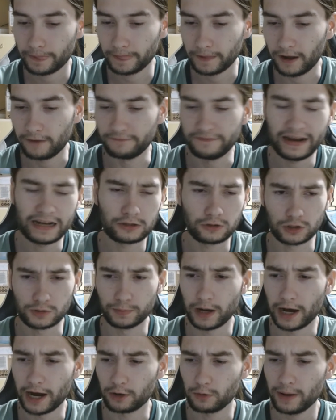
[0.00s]
Virtus,
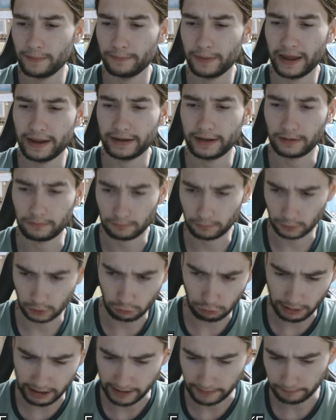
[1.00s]
by the way, playing in
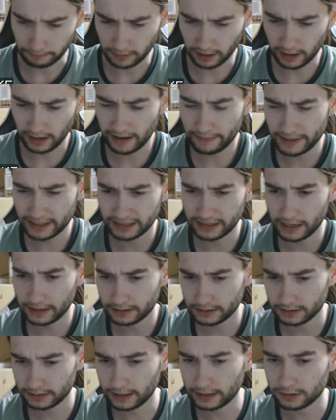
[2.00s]
green. Let me
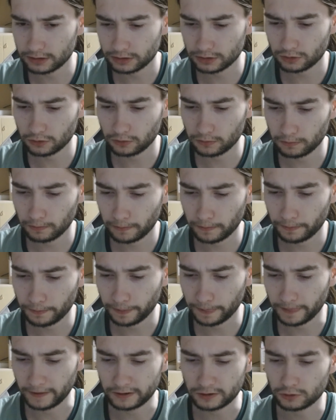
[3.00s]
change that
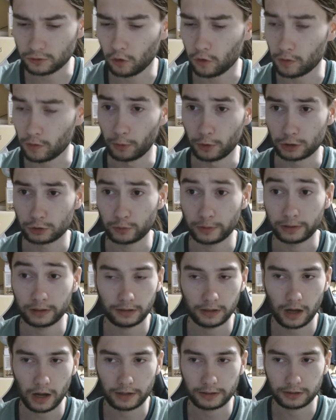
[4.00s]
scoreboard.
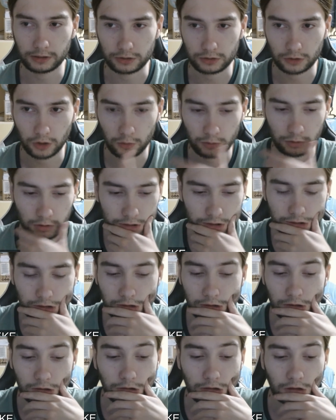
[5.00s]
I just know.
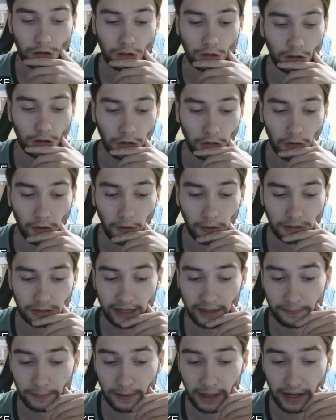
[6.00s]

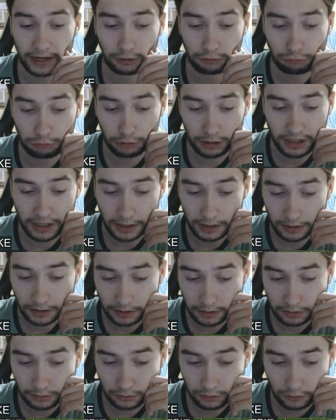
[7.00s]
They play green,
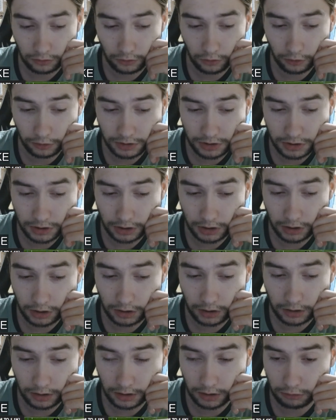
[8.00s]
not
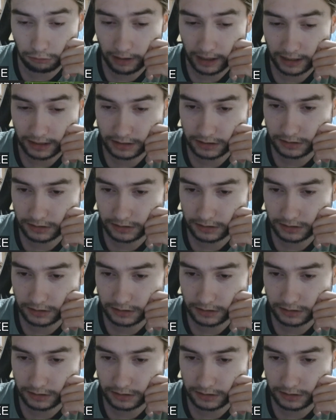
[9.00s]
red.